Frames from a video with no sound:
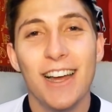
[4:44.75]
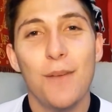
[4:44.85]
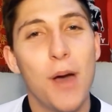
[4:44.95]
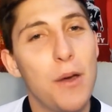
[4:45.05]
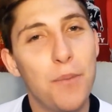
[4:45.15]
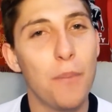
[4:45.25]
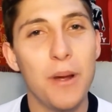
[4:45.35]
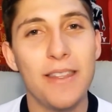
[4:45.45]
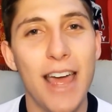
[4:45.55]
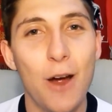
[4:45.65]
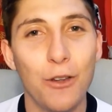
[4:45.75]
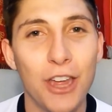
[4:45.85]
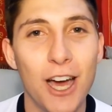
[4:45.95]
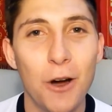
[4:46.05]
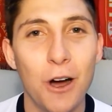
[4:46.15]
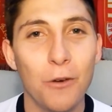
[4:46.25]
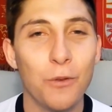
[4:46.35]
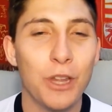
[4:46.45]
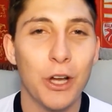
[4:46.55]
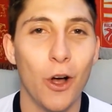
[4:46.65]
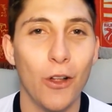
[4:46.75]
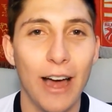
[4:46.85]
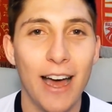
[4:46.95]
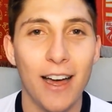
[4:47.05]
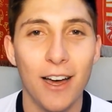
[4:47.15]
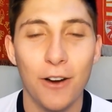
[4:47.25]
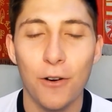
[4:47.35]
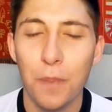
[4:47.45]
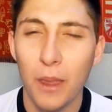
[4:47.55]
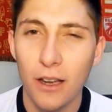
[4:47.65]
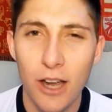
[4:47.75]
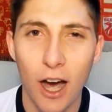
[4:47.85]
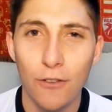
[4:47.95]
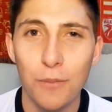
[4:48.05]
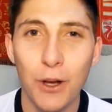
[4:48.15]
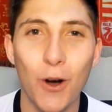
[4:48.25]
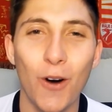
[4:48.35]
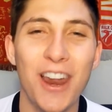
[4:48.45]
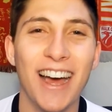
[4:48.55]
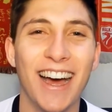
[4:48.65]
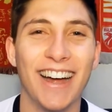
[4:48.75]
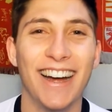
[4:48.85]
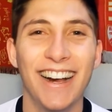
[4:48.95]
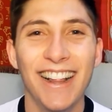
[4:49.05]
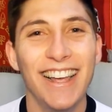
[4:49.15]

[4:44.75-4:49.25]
Maybe pop in there with a goal, from the corner.